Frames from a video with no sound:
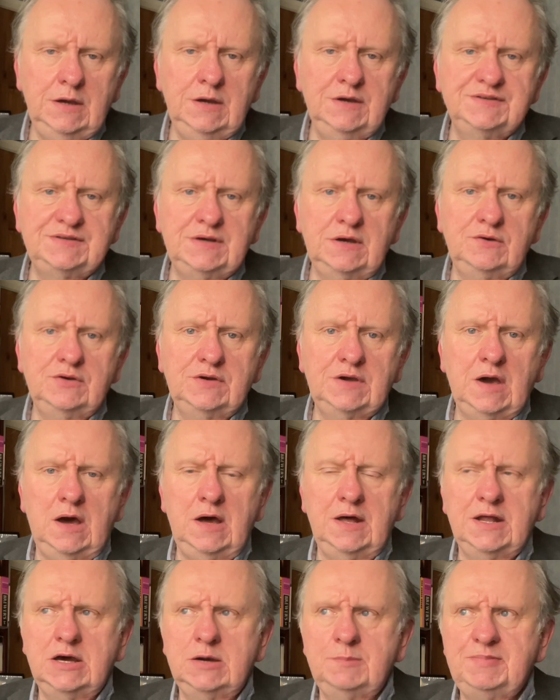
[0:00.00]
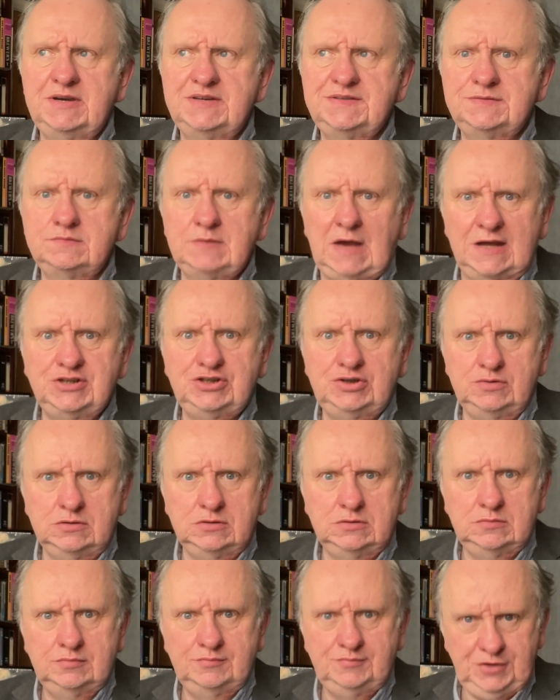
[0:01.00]
So Cardhop has
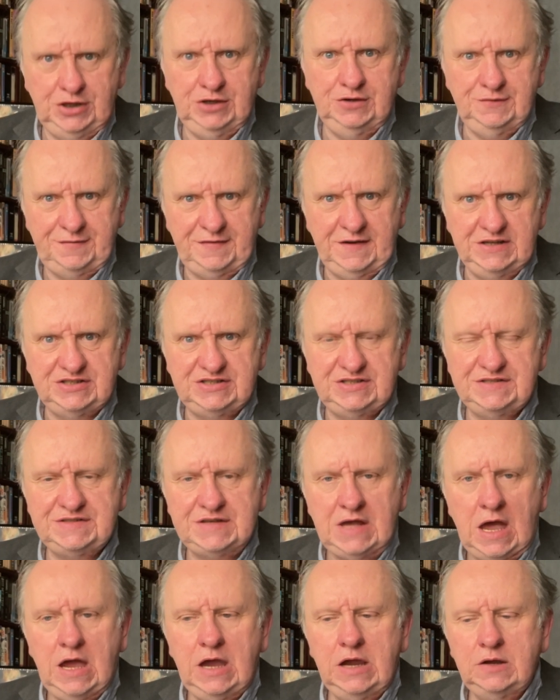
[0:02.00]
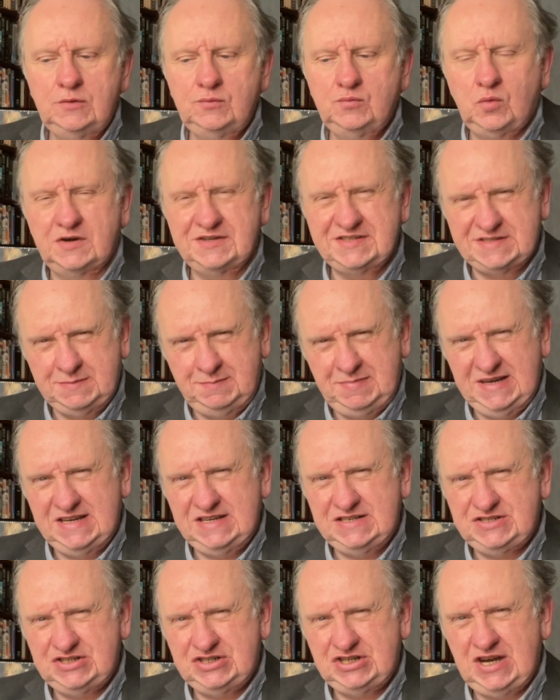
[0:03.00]
actual new features. What's the
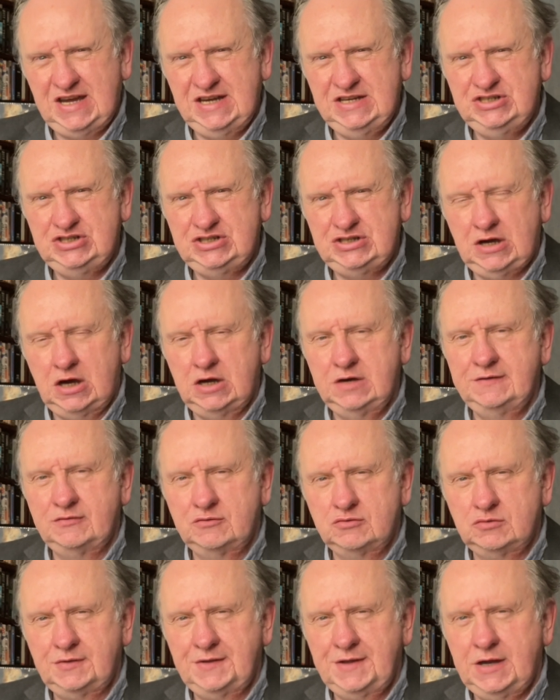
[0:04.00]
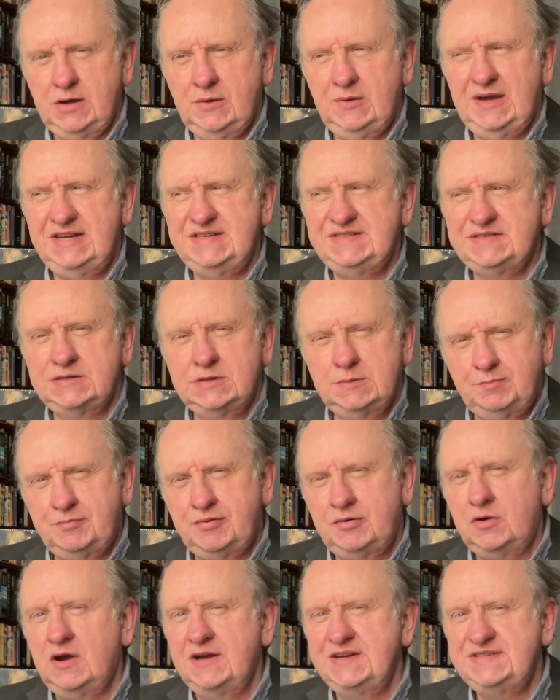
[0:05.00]
biggest change overall, though, is the
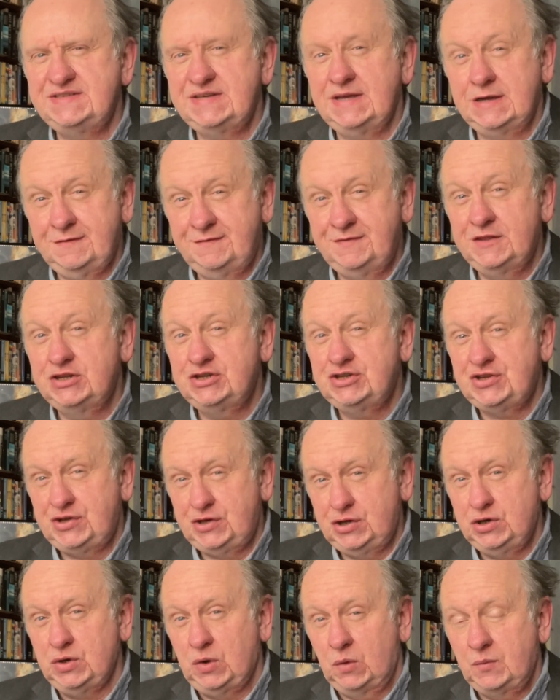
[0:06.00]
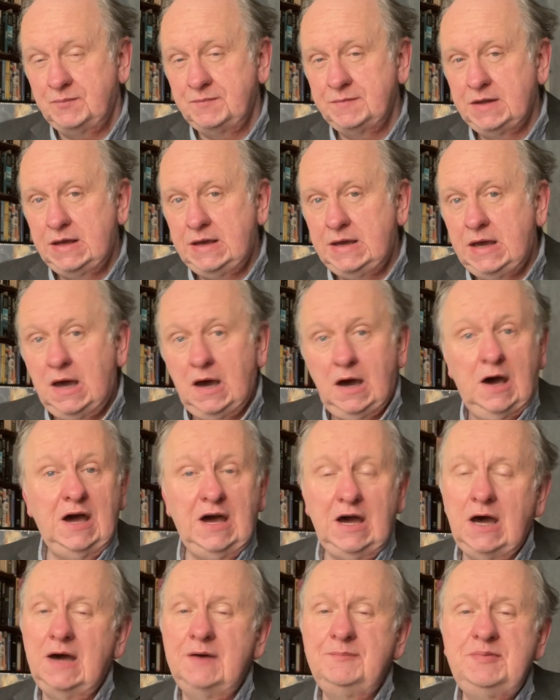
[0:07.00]
pricing of the two.
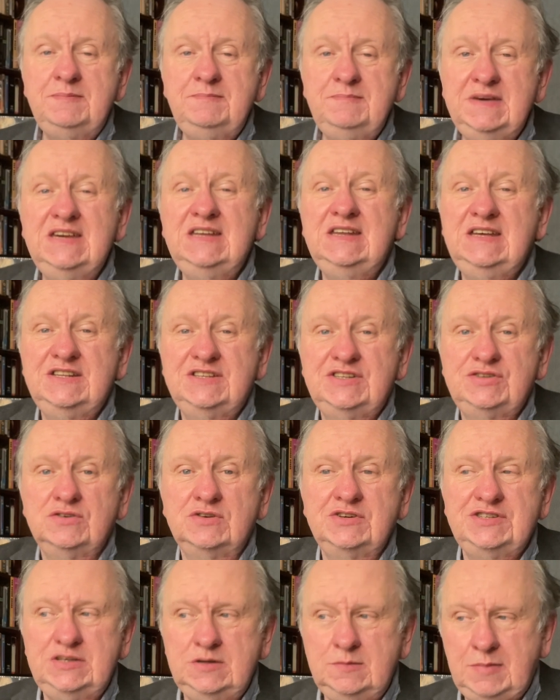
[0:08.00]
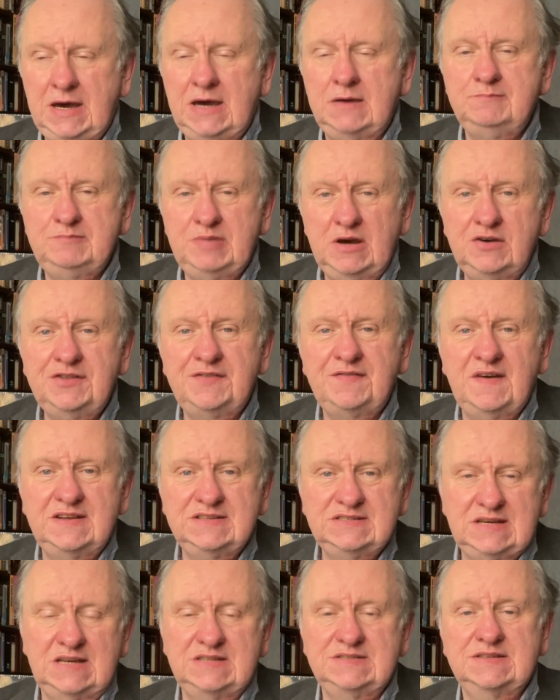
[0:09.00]
I've been meaning to talk to you about both
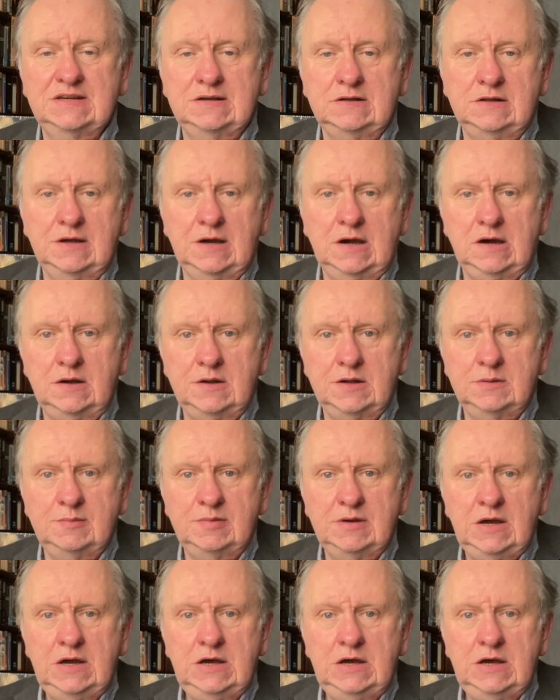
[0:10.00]
Fantastical and Cardhop